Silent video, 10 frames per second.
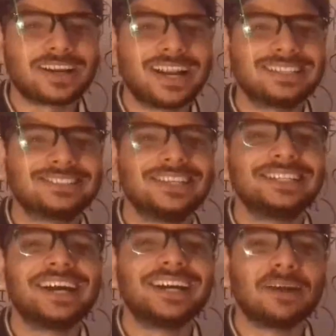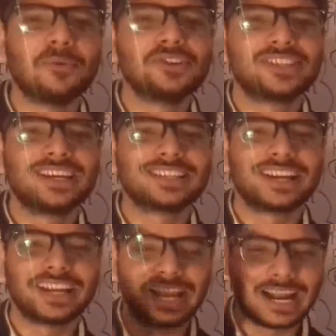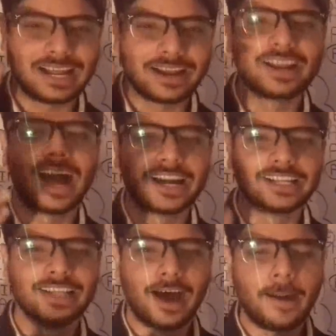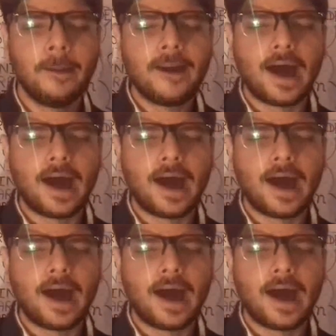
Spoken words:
what are actually the demonstration regarding the